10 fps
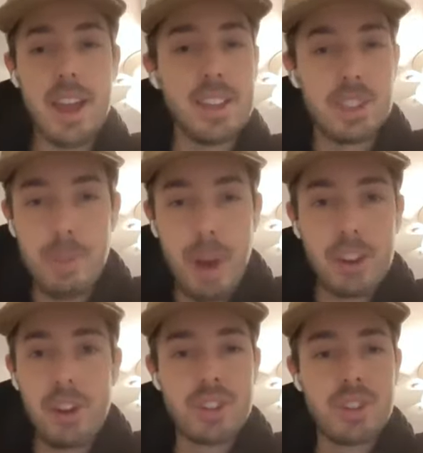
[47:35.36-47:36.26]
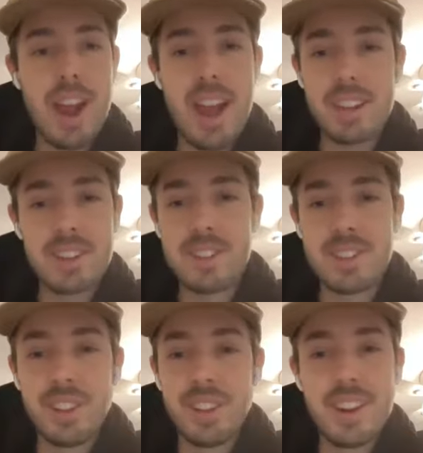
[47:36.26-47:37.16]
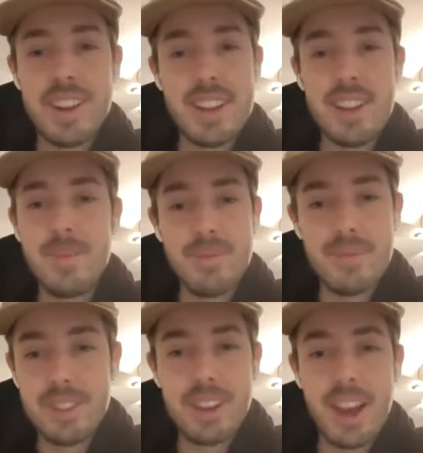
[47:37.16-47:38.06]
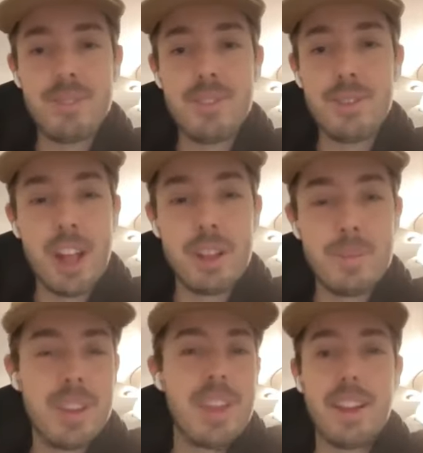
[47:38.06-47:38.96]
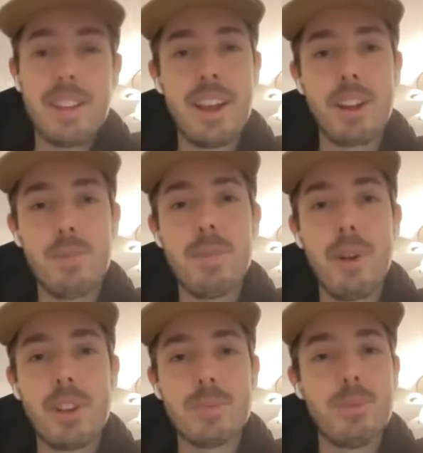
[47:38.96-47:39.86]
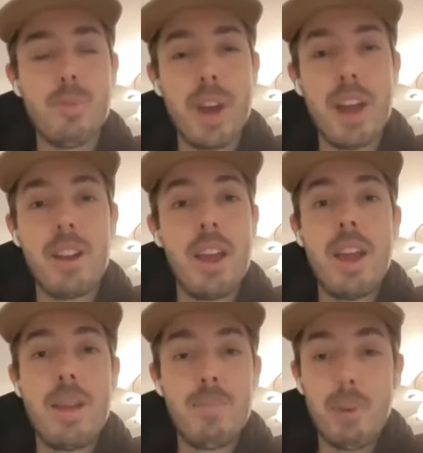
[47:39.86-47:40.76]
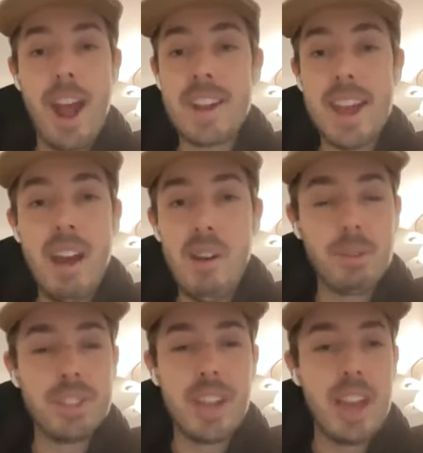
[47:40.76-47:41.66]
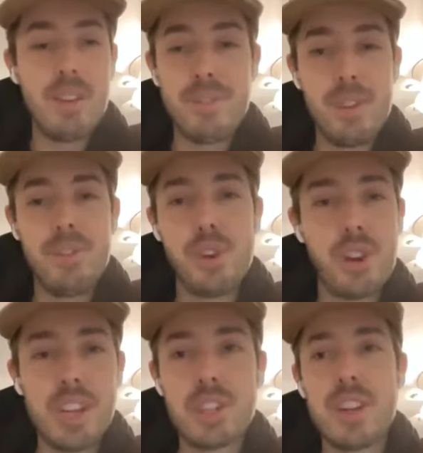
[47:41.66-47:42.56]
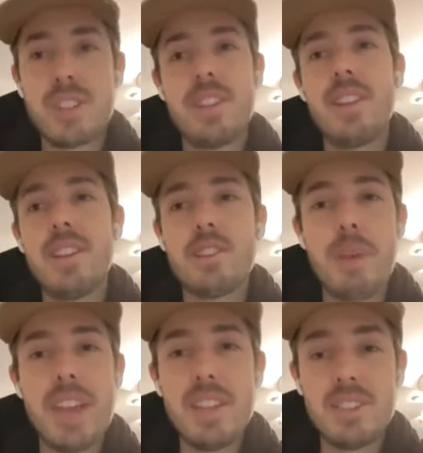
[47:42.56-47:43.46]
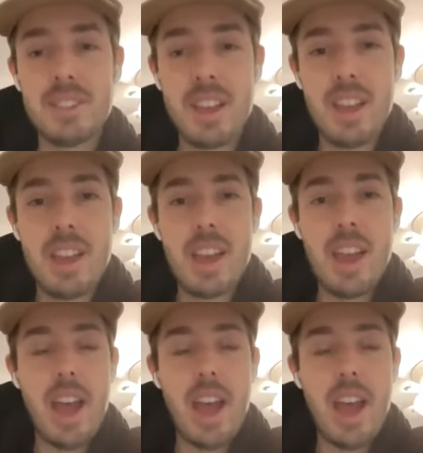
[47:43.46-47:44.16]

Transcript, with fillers: a smart contract, Solidity kind of developer? That, that could be possible. But, but right now I would say if, if you're interested in the space,